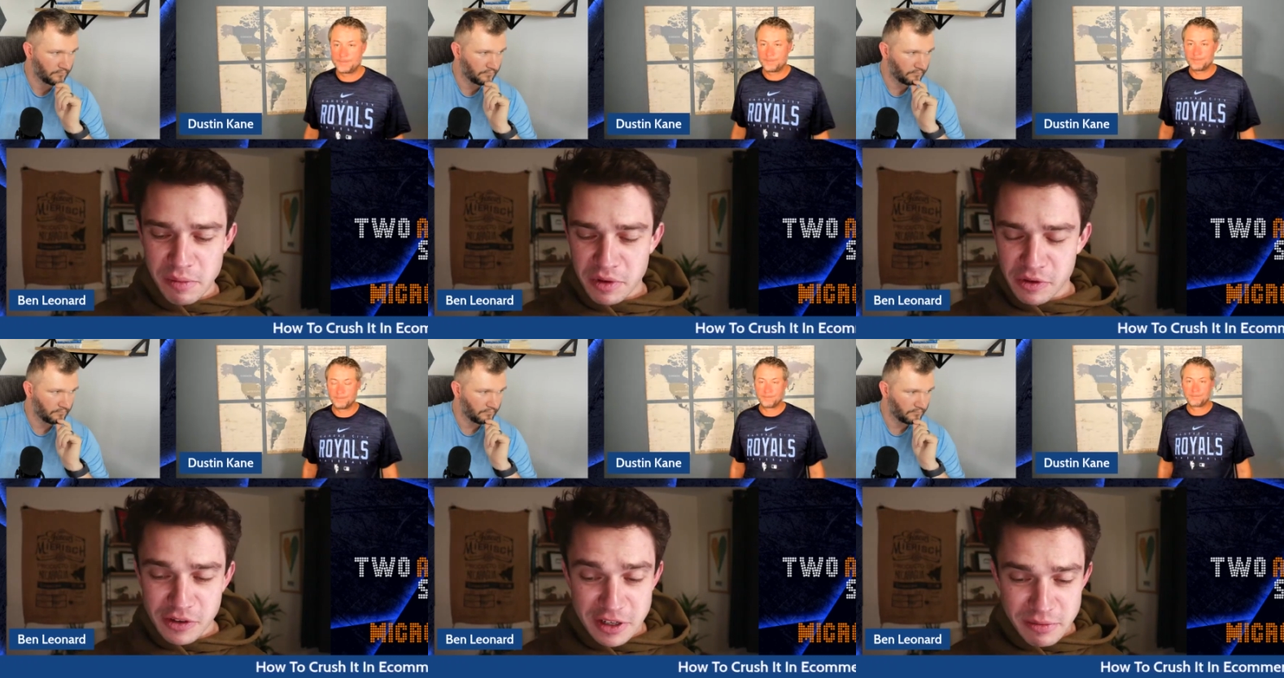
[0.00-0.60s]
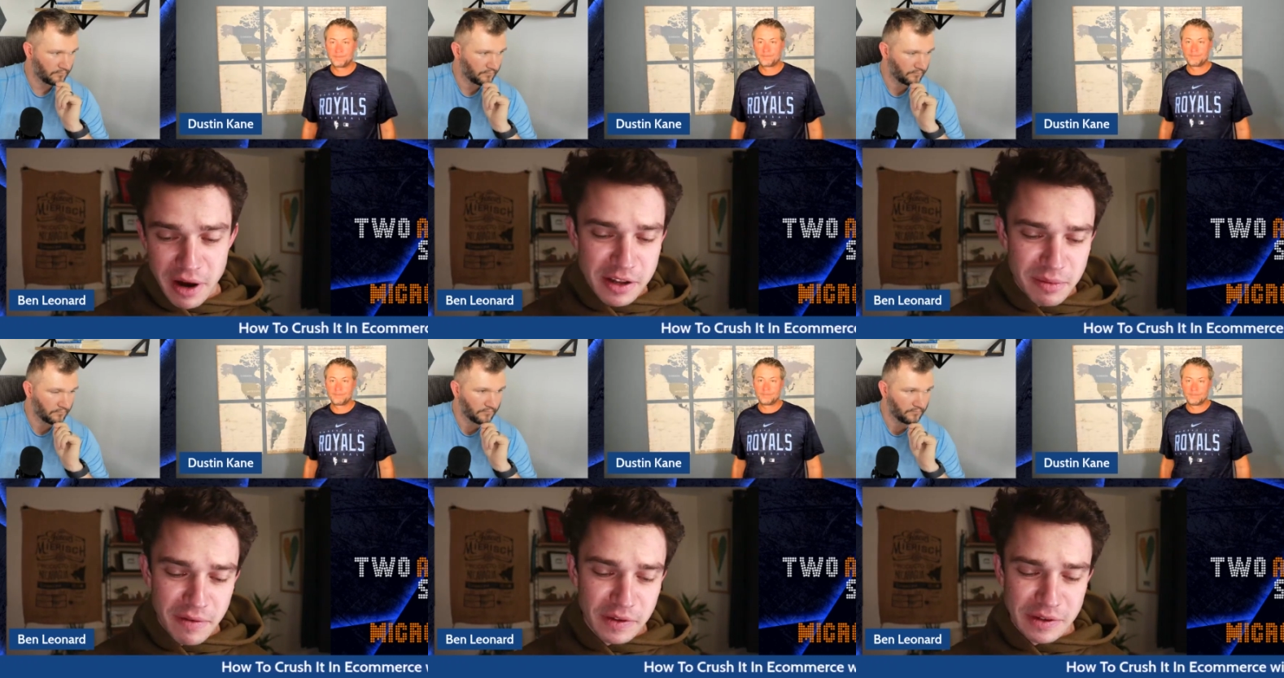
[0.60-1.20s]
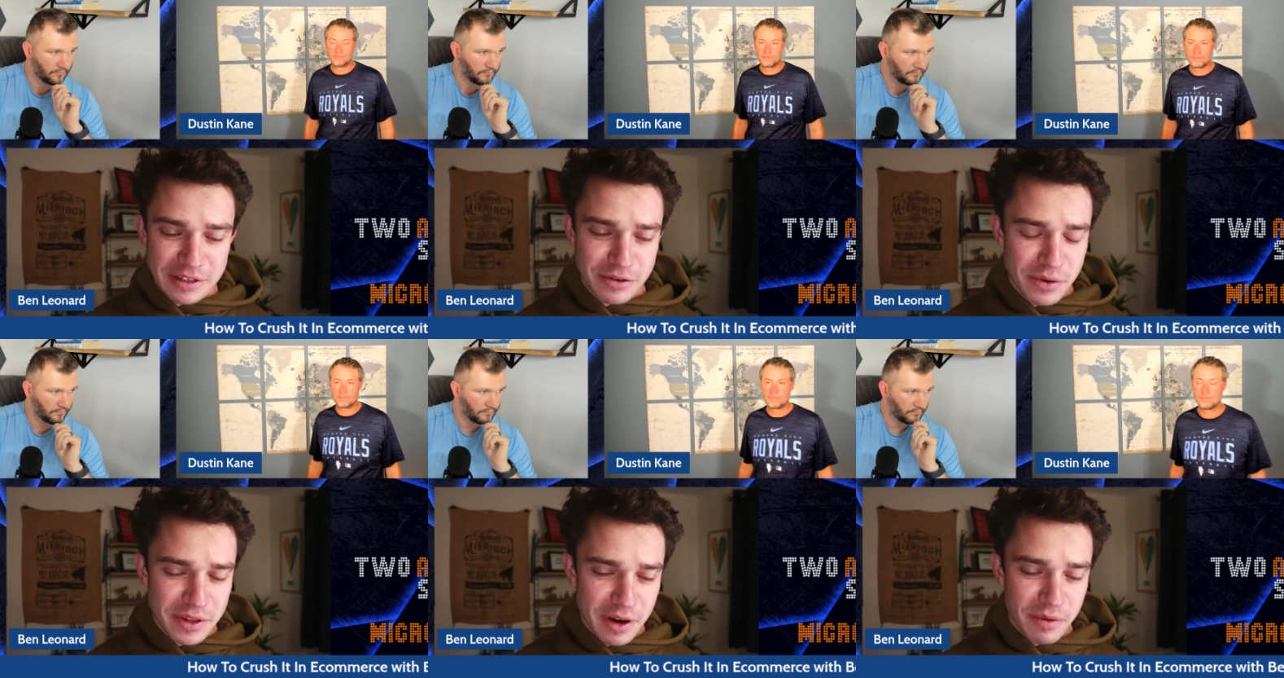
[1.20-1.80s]
Speaker 1: But you just reminded me of a little
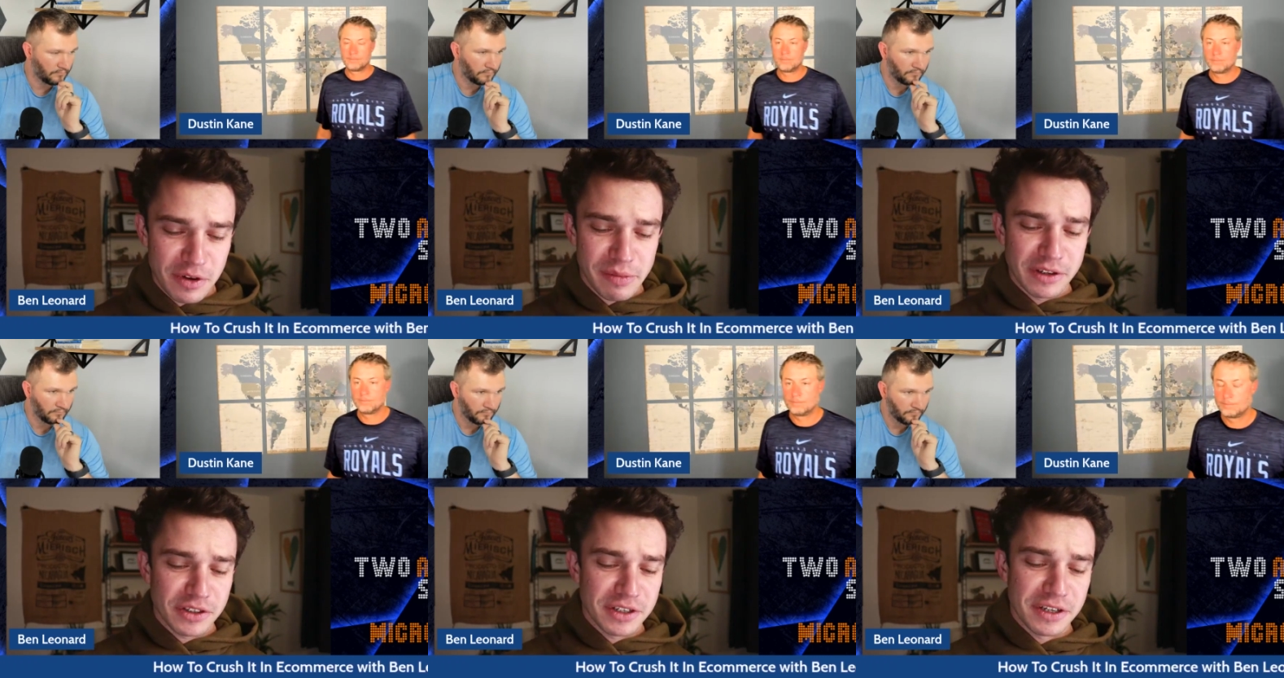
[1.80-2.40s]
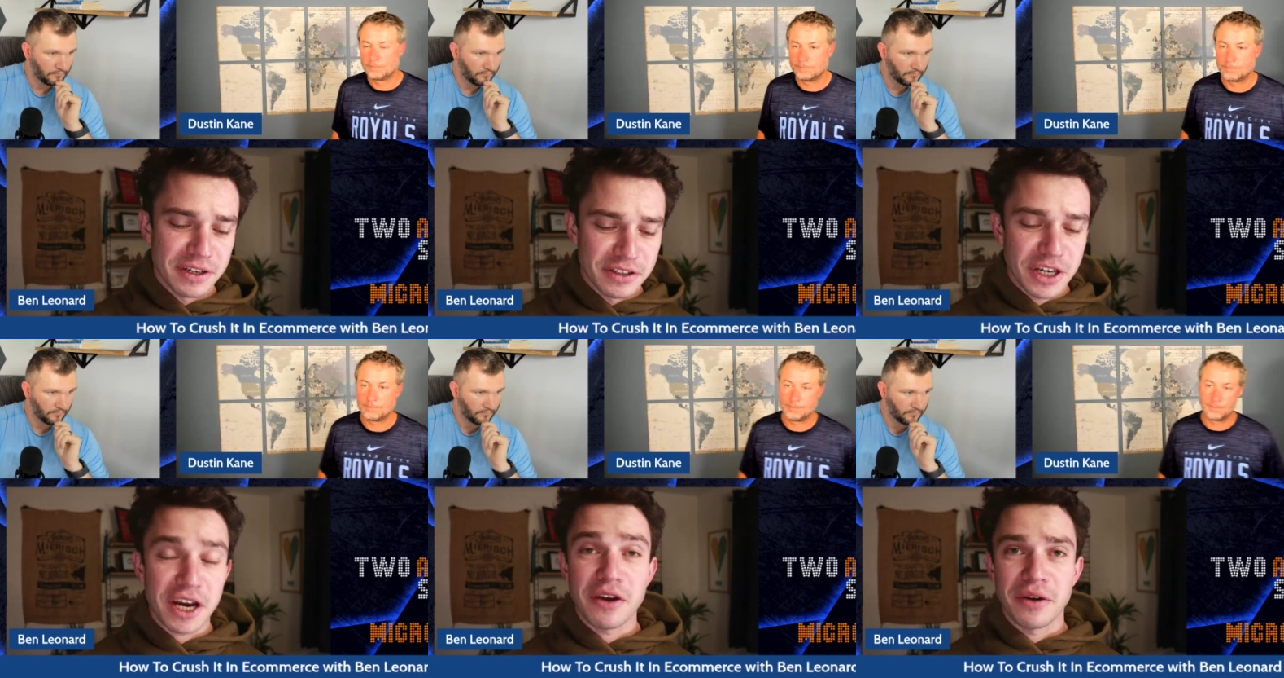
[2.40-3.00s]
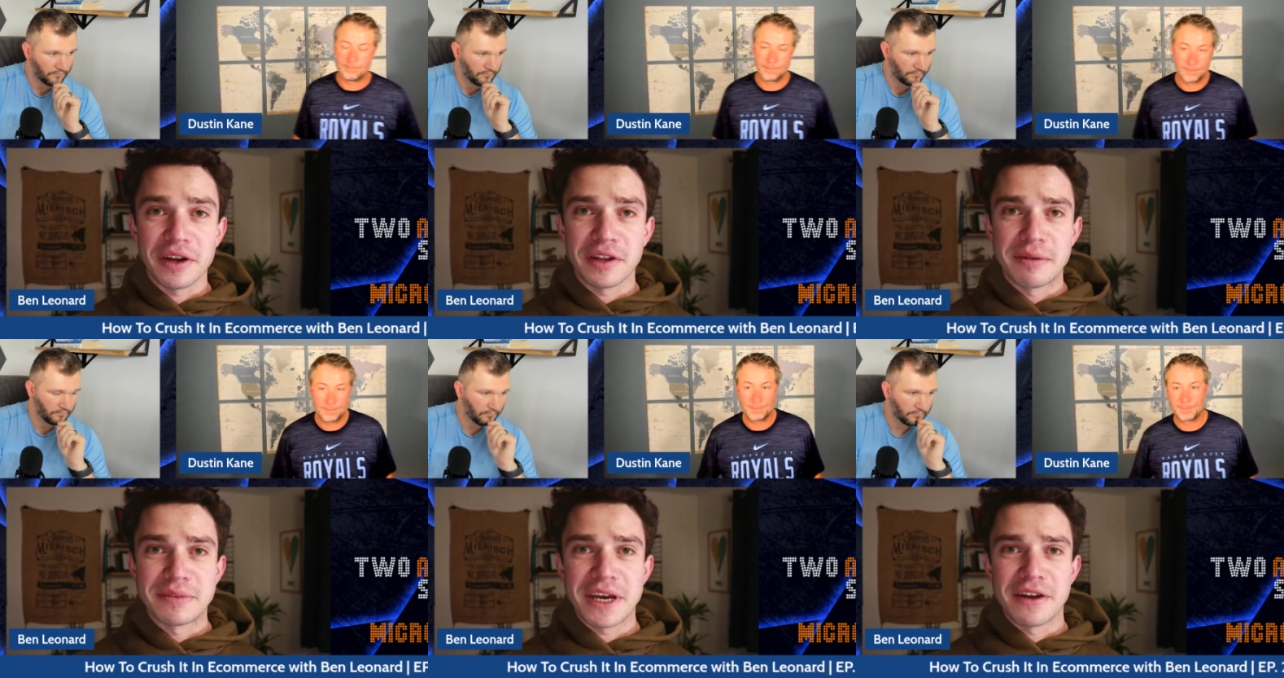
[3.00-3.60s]
story there when you're mentioning checking on
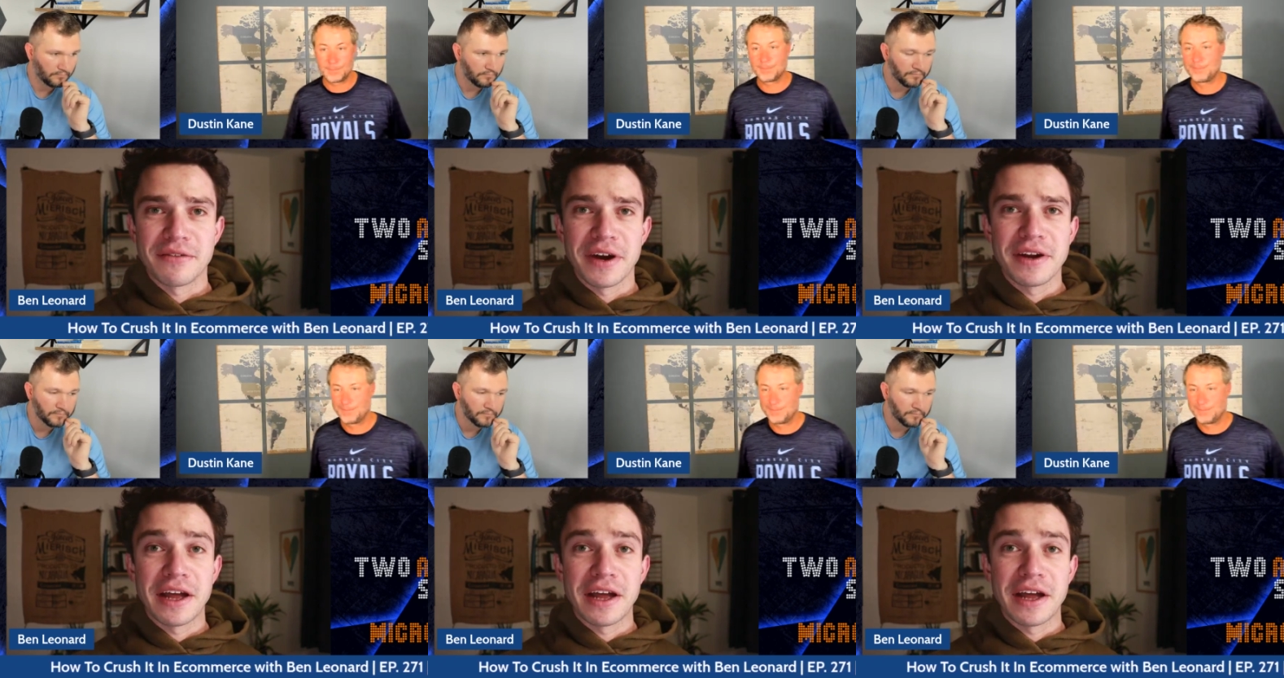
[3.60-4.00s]
helium 10, right?